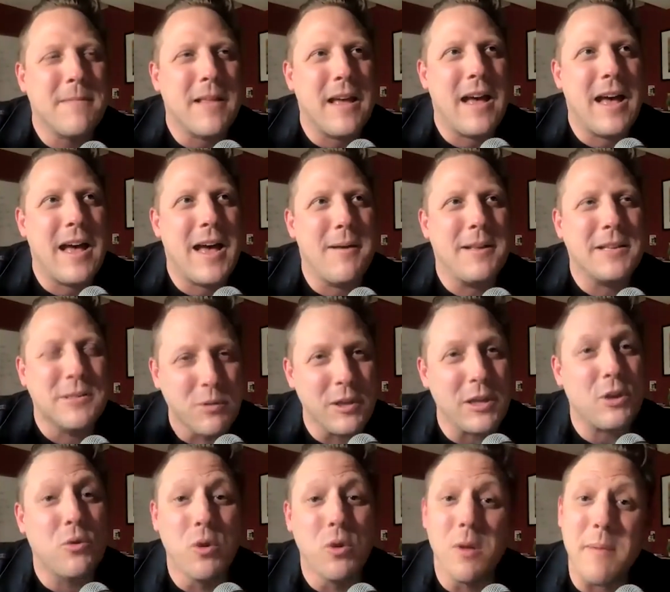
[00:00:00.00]
uh, is
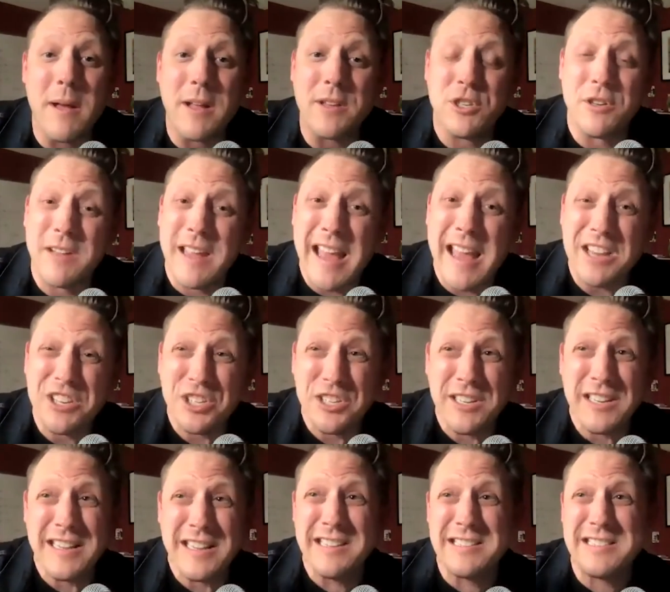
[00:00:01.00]
really cool about
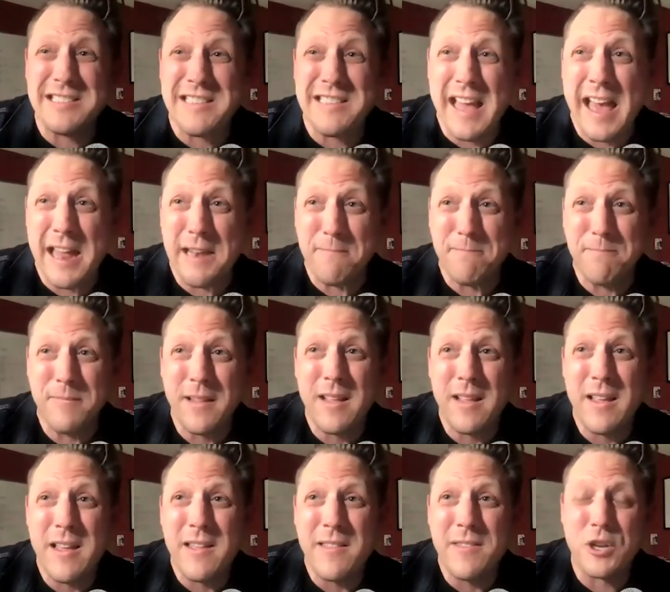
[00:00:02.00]
geocaching is that
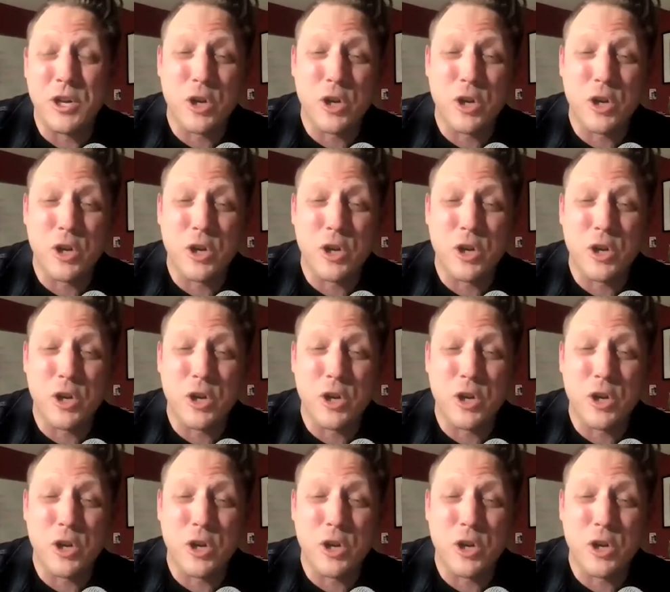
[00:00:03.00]
the